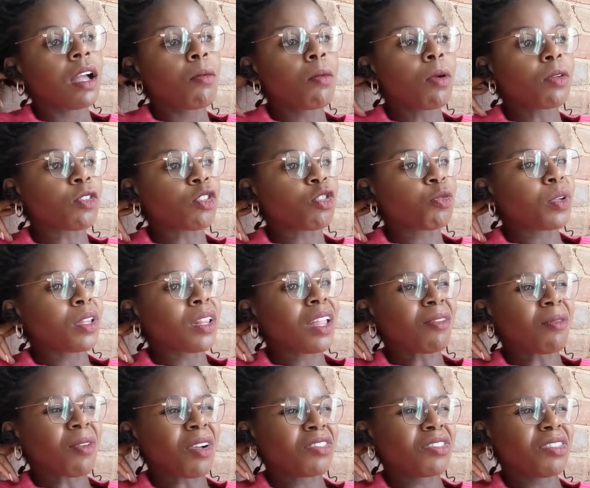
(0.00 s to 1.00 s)
will just be
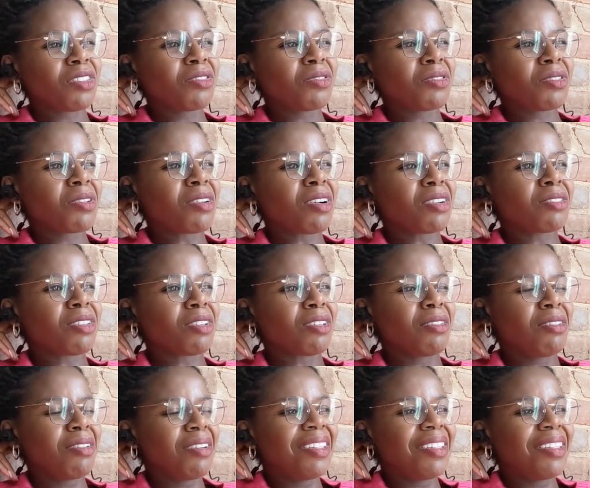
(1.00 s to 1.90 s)
like, why is this show called The